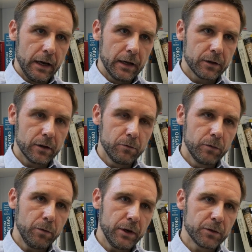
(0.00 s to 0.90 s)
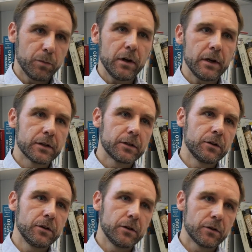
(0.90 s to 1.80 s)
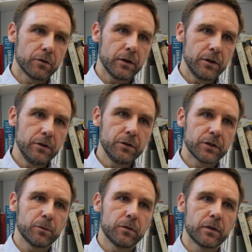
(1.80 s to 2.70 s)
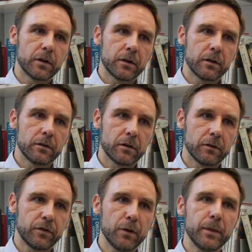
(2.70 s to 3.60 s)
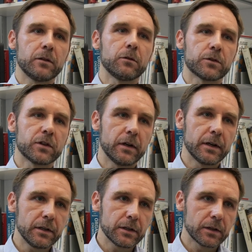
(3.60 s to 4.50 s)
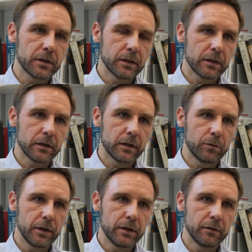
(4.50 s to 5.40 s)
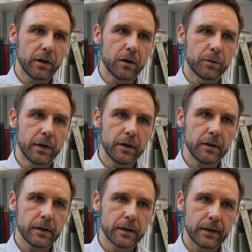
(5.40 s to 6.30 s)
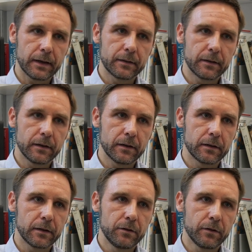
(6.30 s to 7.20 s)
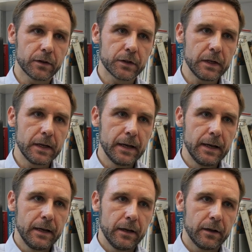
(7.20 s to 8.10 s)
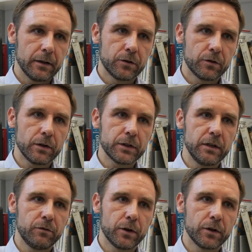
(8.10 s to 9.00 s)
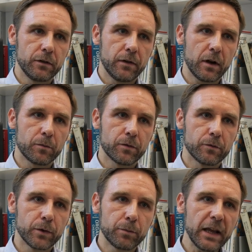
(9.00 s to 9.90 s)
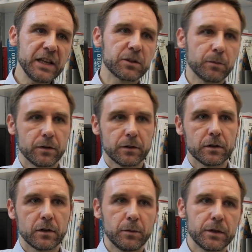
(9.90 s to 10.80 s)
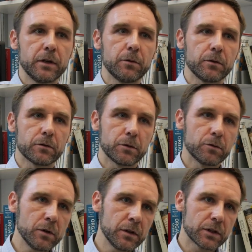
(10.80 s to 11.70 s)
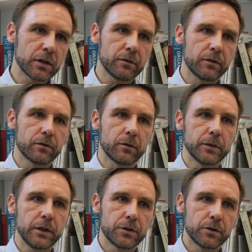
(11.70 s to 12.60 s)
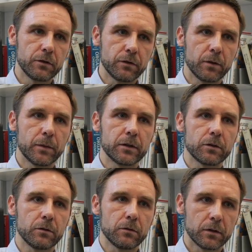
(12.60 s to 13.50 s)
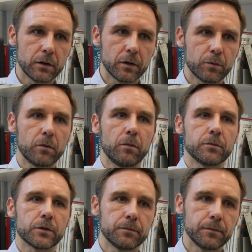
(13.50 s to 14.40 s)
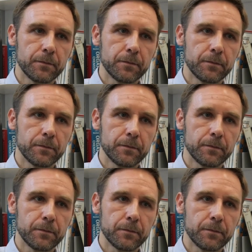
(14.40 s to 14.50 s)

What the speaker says: And so we were inspired to try and use some of the fundamental science that we develop here at the university to try and see if we could develop replacement materials which wouldn't suffer from these two fundamental problems.